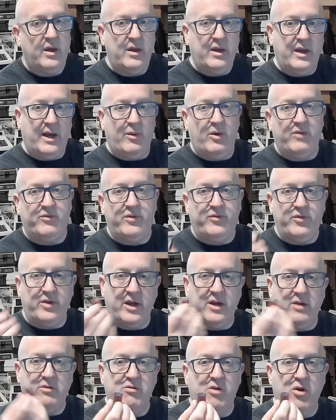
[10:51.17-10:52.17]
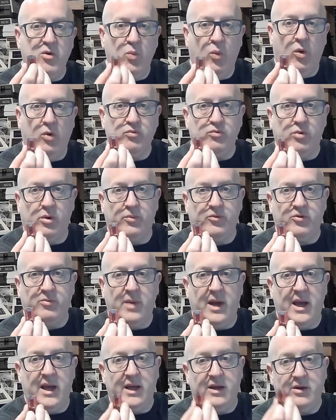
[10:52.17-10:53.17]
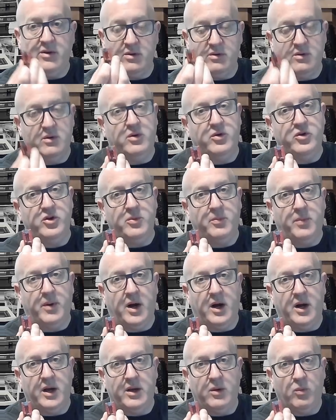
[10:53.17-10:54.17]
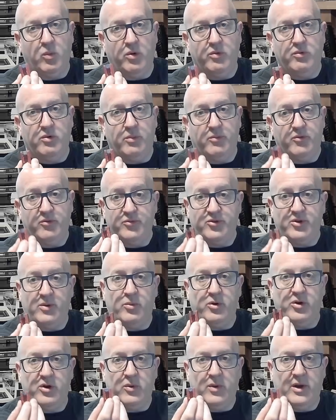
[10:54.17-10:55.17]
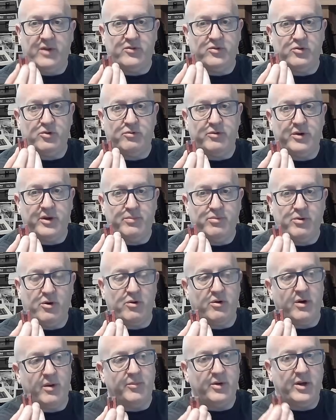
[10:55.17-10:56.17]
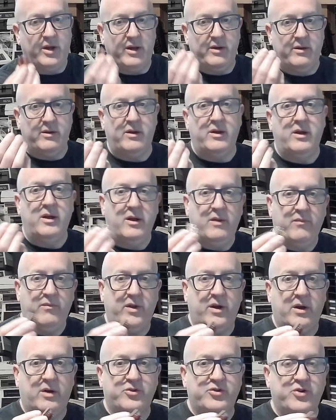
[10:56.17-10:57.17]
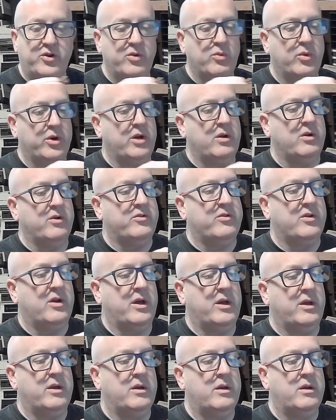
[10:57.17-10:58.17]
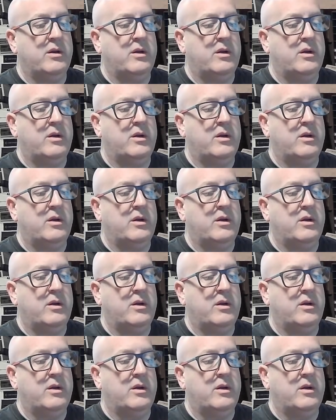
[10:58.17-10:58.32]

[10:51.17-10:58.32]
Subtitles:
However, if you get your own OneROMs made, or you buy OneROM from someone who hasn't already programmed it, then I'll show you what it looks like.